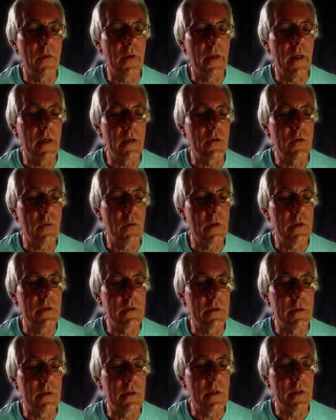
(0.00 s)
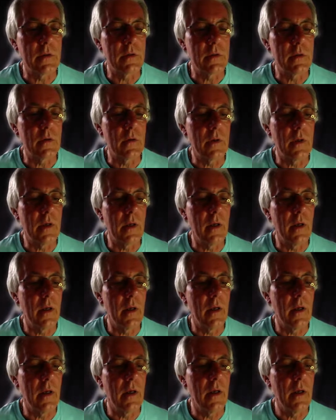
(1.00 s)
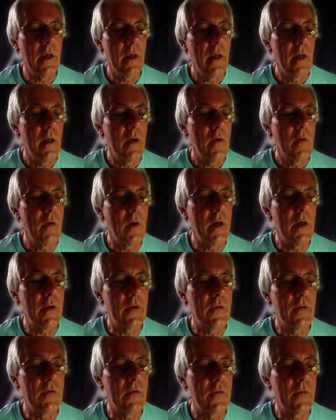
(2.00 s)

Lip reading: next question. That's okay. Right.